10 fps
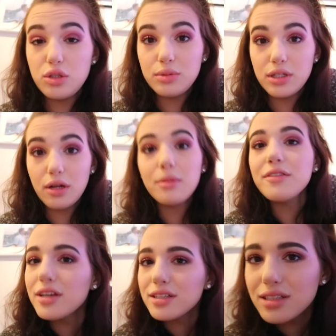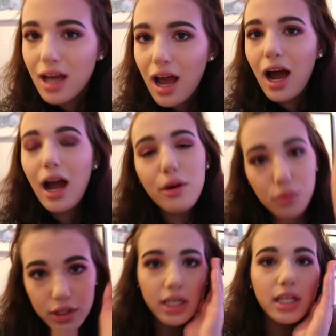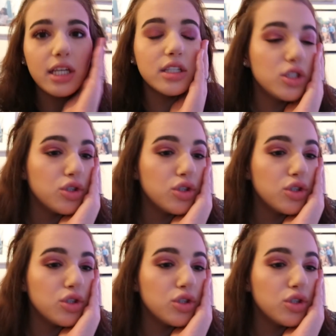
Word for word: zoomed in on my face. I really need